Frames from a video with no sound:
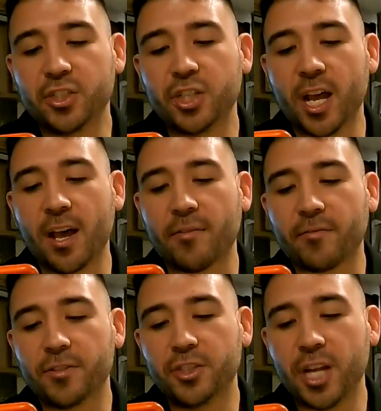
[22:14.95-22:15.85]

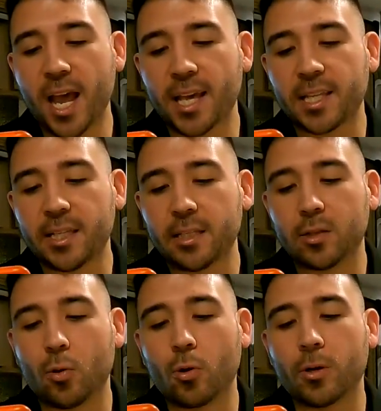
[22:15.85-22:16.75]
Jeff, Jackie,
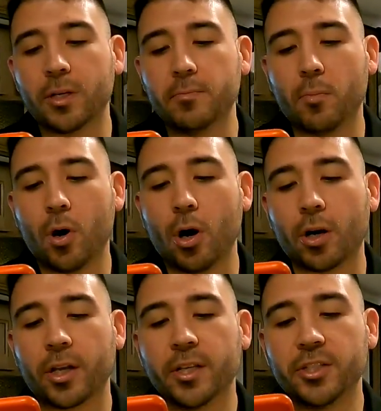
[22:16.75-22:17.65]
Lori, Mark,